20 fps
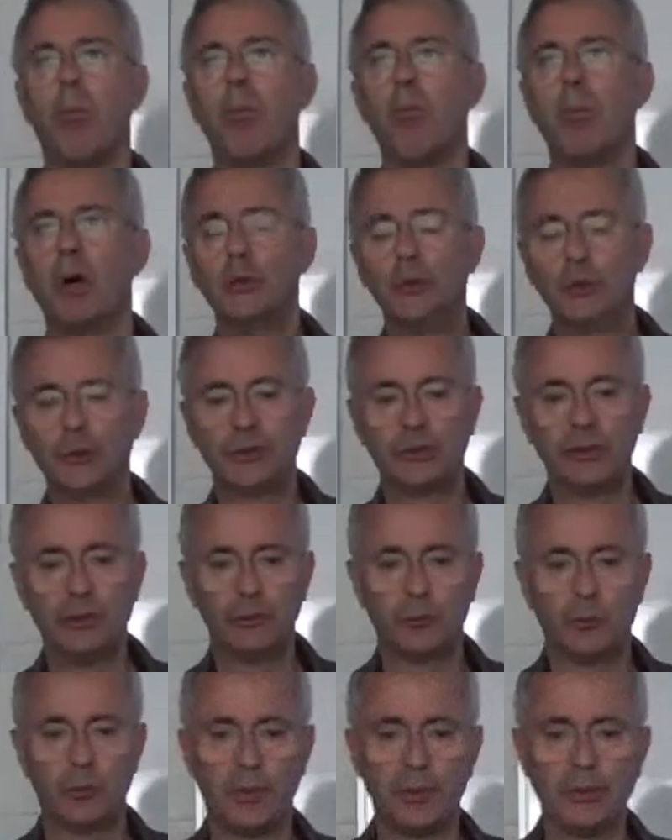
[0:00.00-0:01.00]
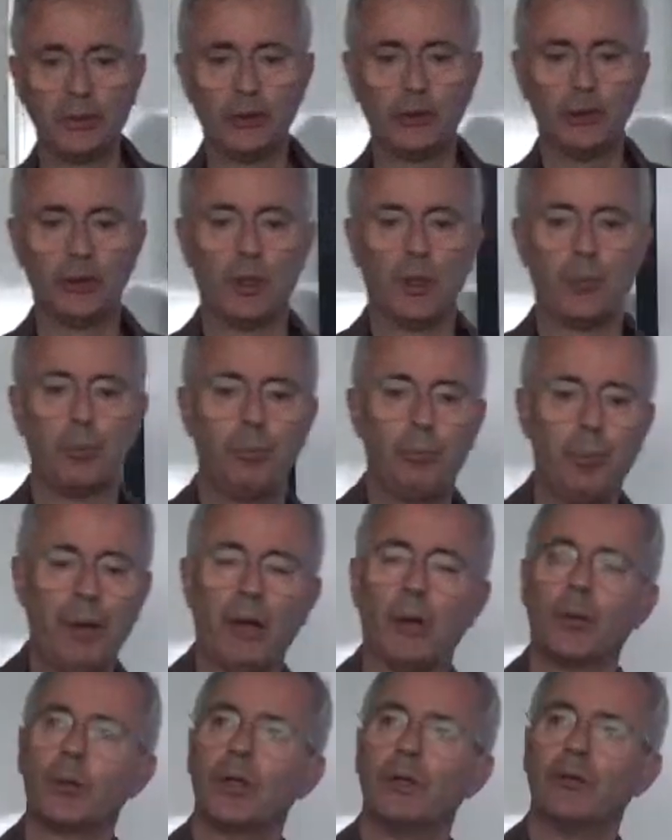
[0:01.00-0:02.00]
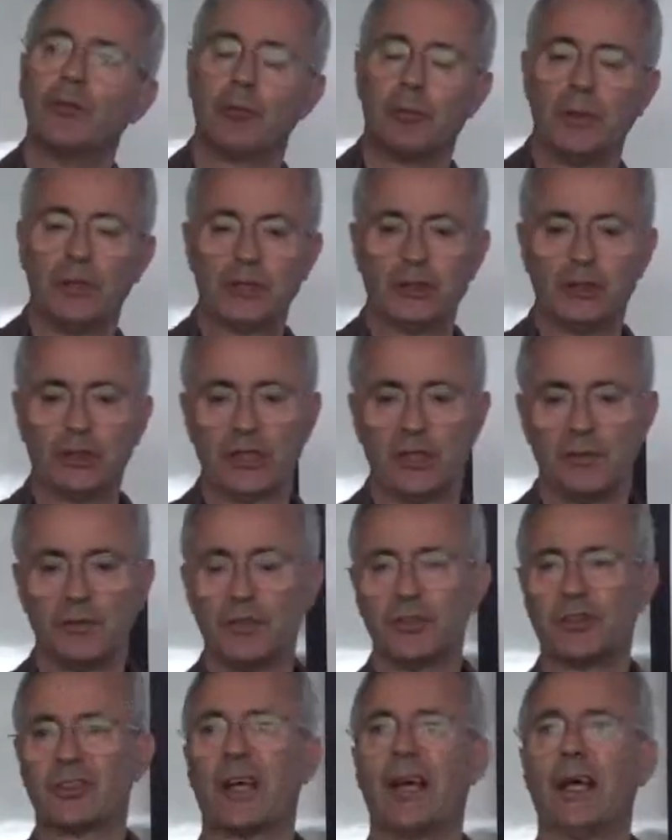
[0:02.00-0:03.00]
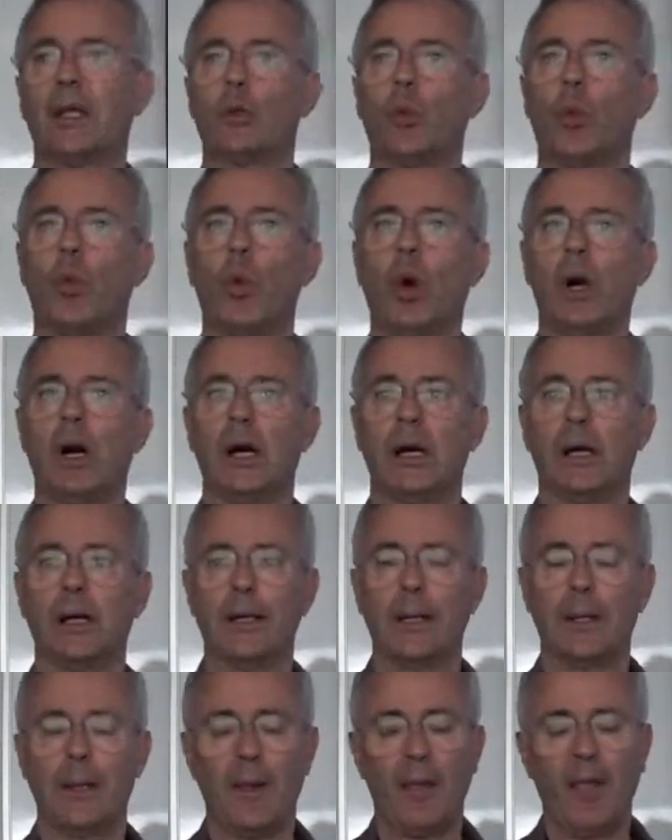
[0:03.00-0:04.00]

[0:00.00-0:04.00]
most information about information governance and why.